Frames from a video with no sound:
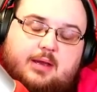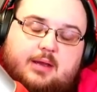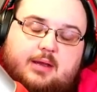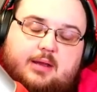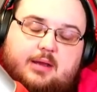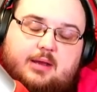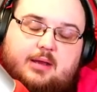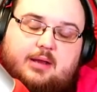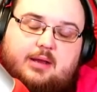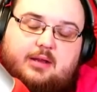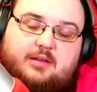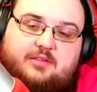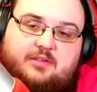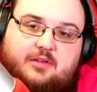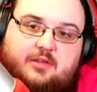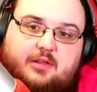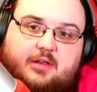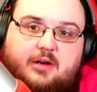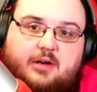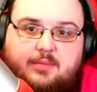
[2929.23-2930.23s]
it's a
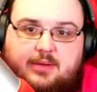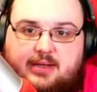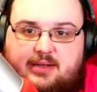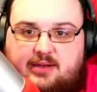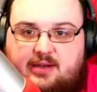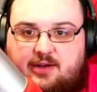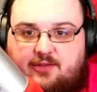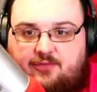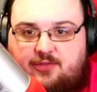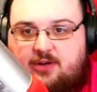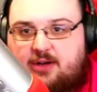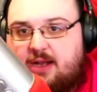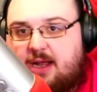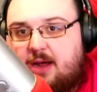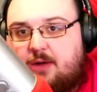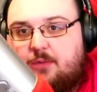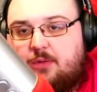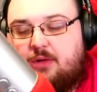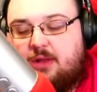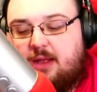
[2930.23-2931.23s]
little bit different now.
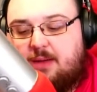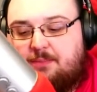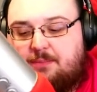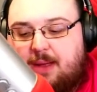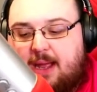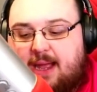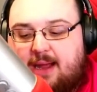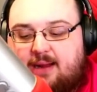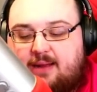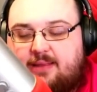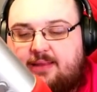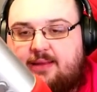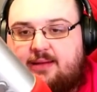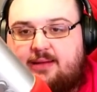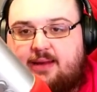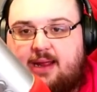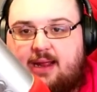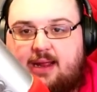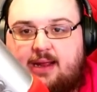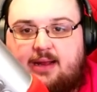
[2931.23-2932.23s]
We're like back in the
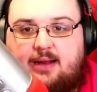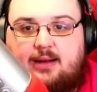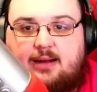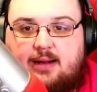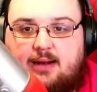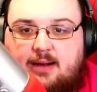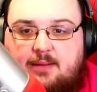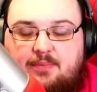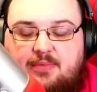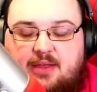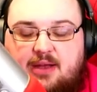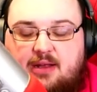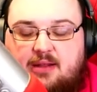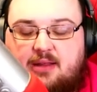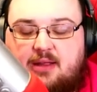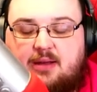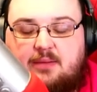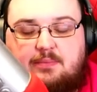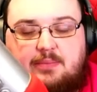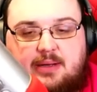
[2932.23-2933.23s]
day, and I'm thinking
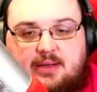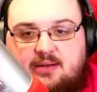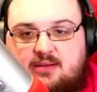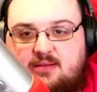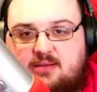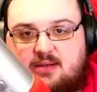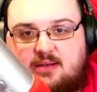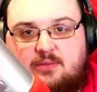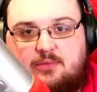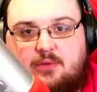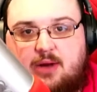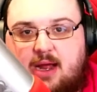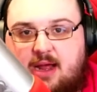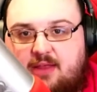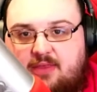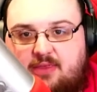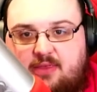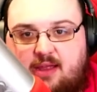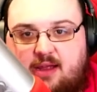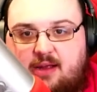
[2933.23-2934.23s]
like BC
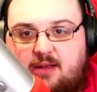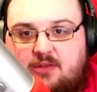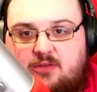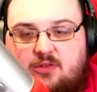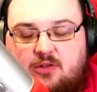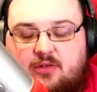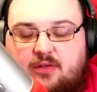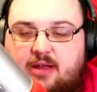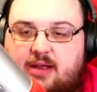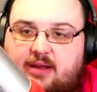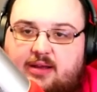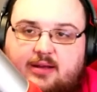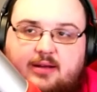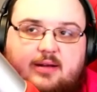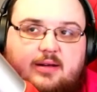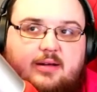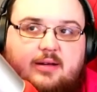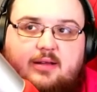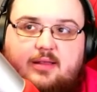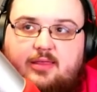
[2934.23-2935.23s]
Wrath days. So like,
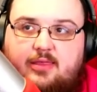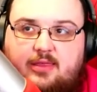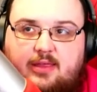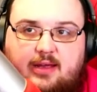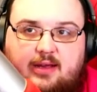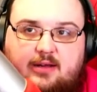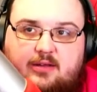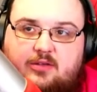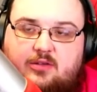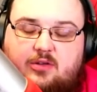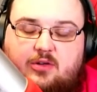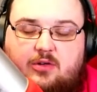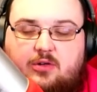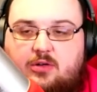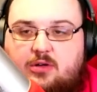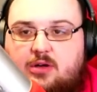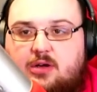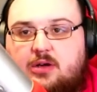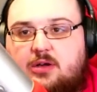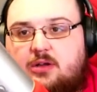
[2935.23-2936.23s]
think
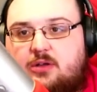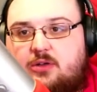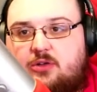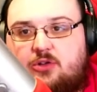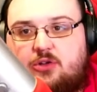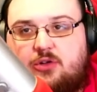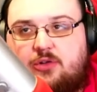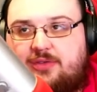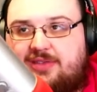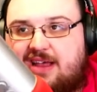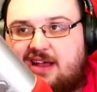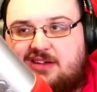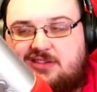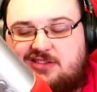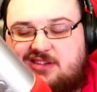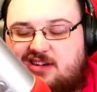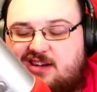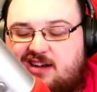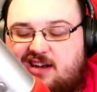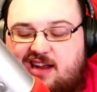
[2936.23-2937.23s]
circa
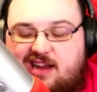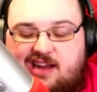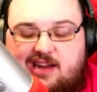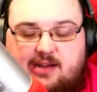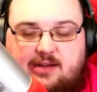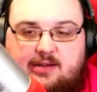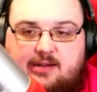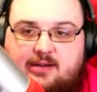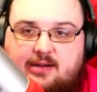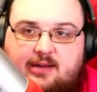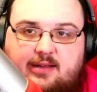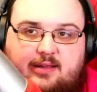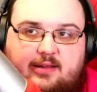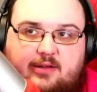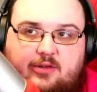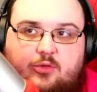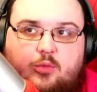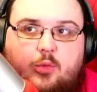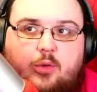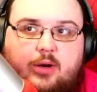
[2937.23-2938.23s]
2008 and I think
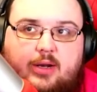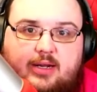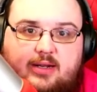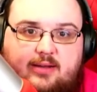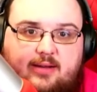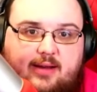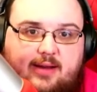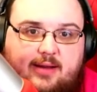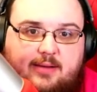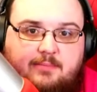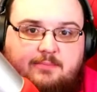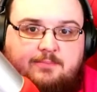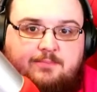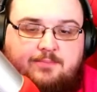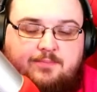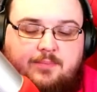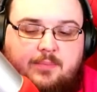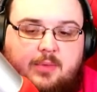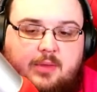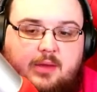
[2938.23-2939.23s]
2010.
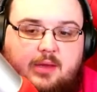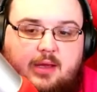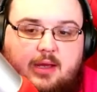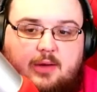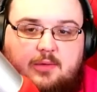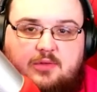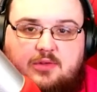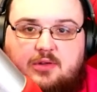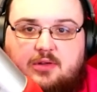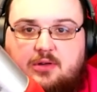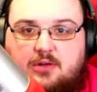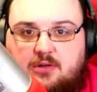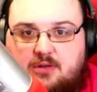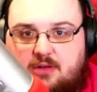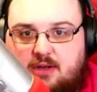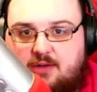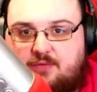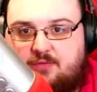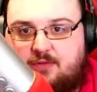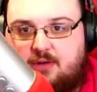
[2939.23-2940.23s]
It was a little
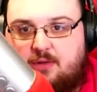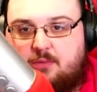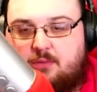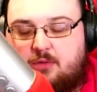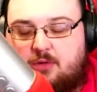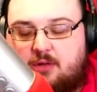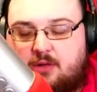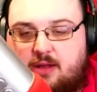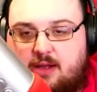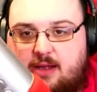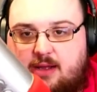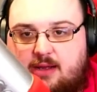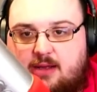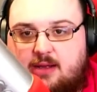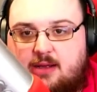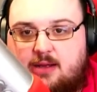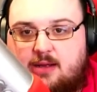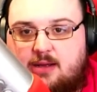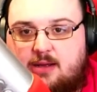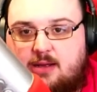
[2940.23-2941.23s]
different where like,
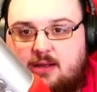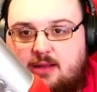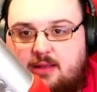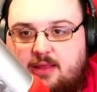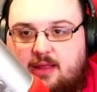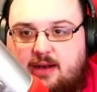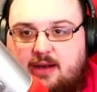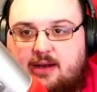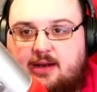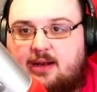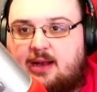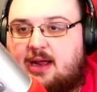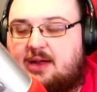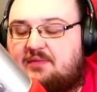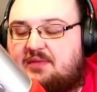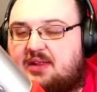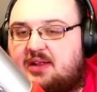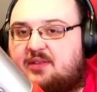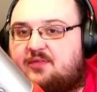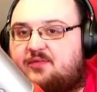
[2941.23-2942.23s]
they didn't have
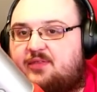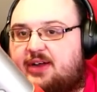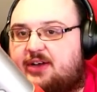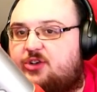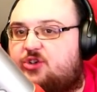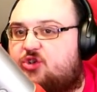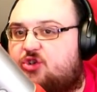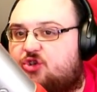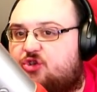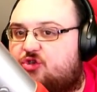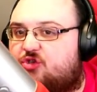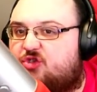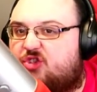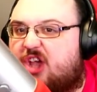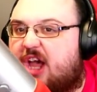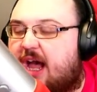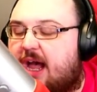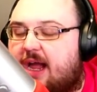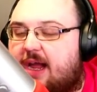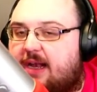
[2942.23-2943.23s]
the adventurer's
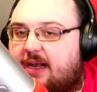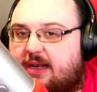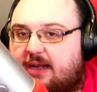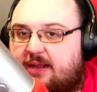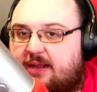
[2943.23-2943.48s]
guide in the